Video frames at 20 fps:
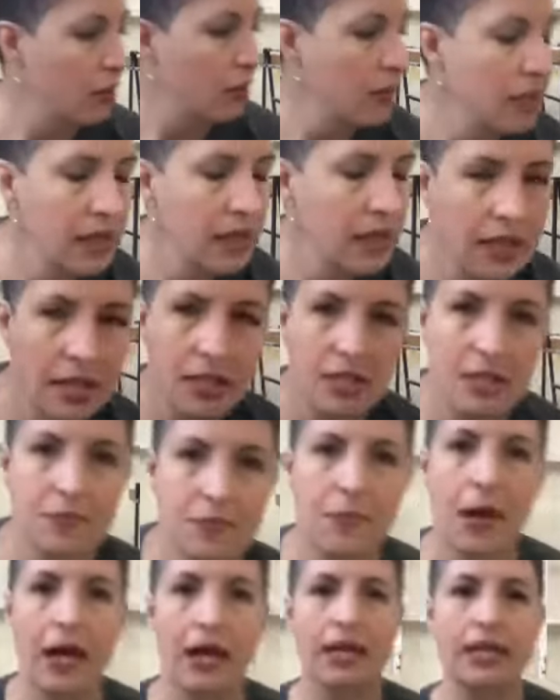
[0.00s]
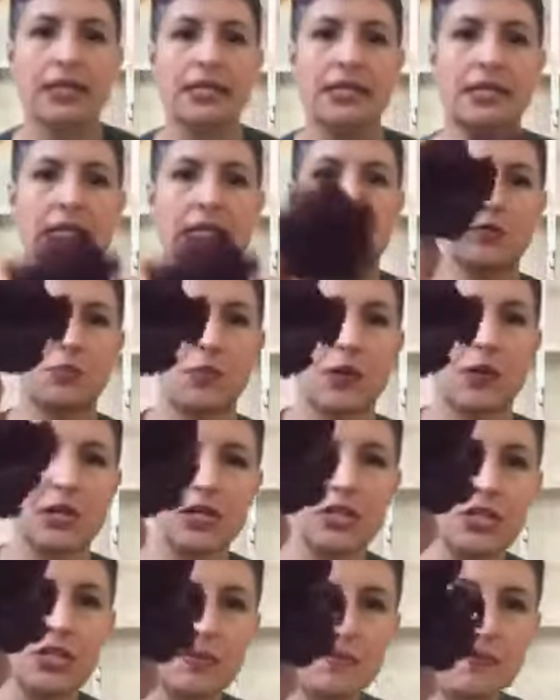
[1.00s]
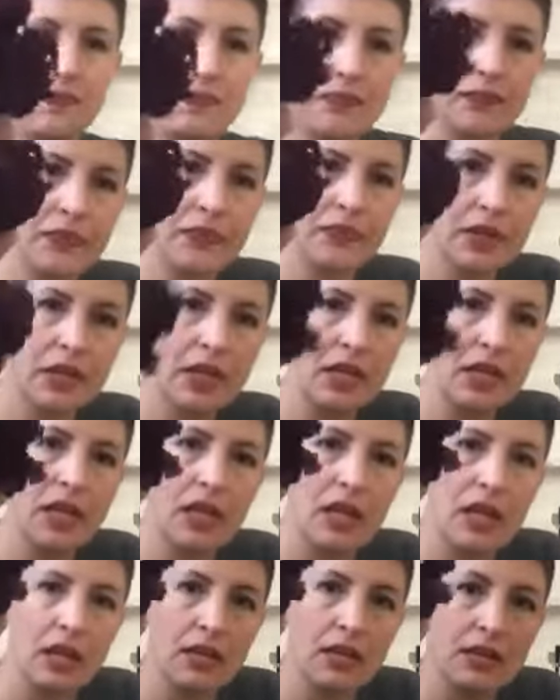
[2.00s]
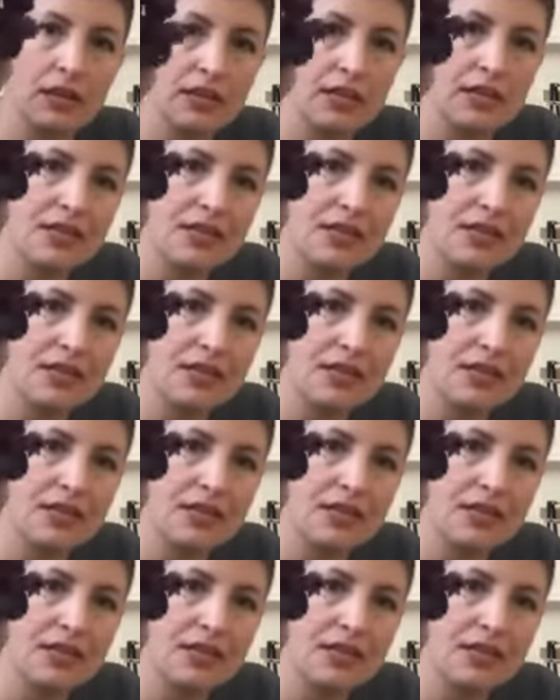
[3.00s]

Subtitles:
is buying a sea sponge. This is